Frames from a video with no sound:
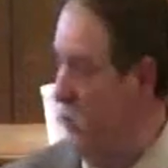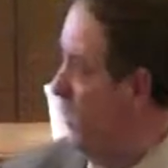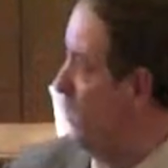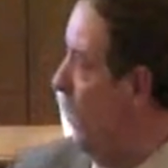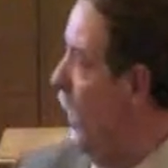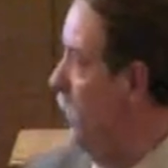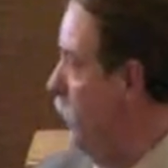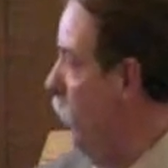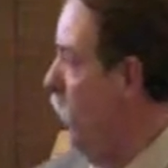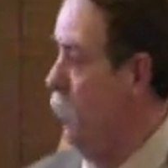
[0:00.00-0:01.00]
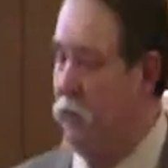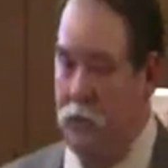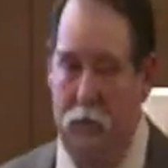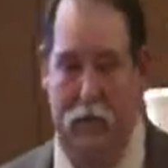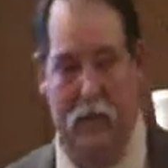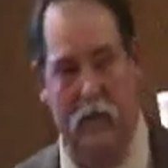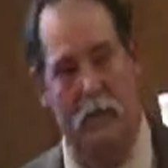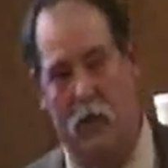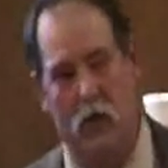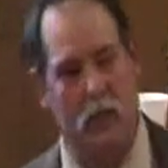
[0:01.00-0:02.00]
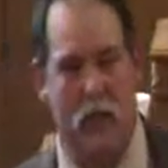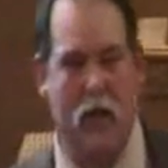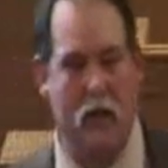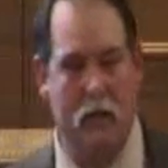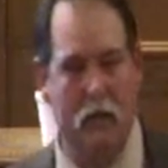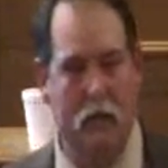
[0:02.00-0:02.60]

You're just waiting for one of them to mess up. No, it's not.